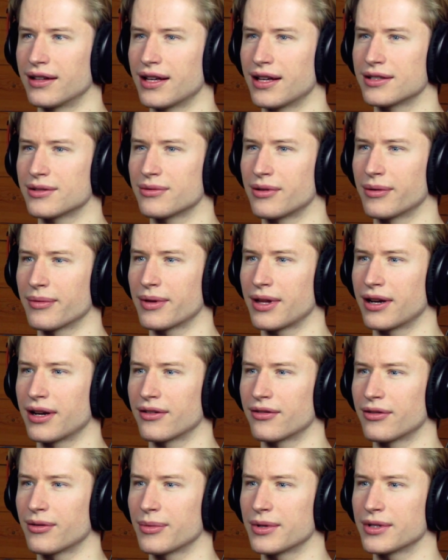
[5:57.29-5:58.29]
That's what I'm
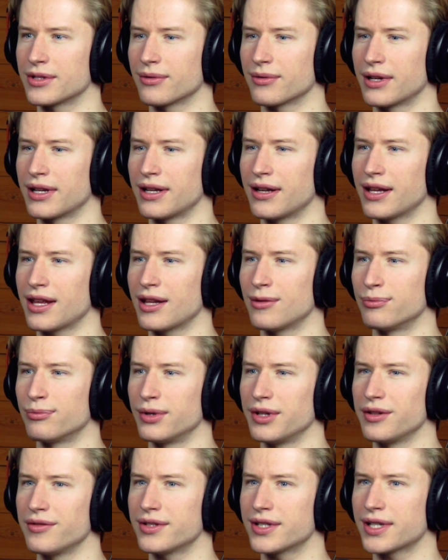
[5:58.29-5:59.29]
getting from this one. And again,
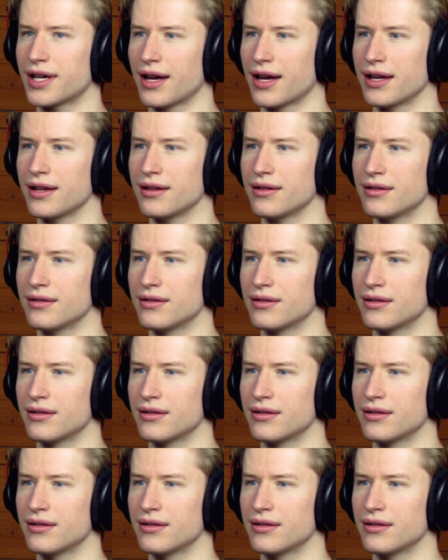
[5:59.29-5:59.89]
blue sky,